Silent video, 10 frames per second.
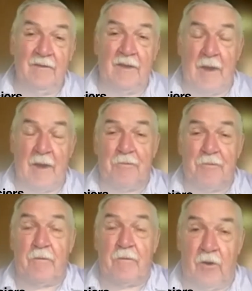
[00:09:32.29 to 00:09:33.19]
the depth
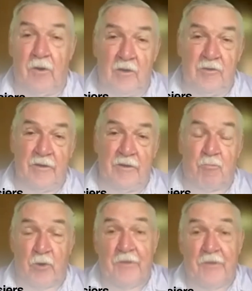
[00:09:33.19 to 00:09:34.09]
of her knowledge and the
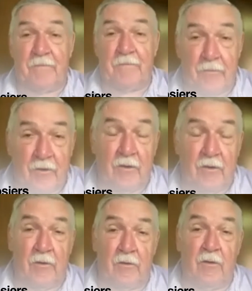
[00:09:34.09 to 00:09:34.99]
breadth of
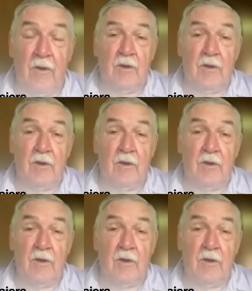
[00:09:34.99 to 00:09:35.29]
her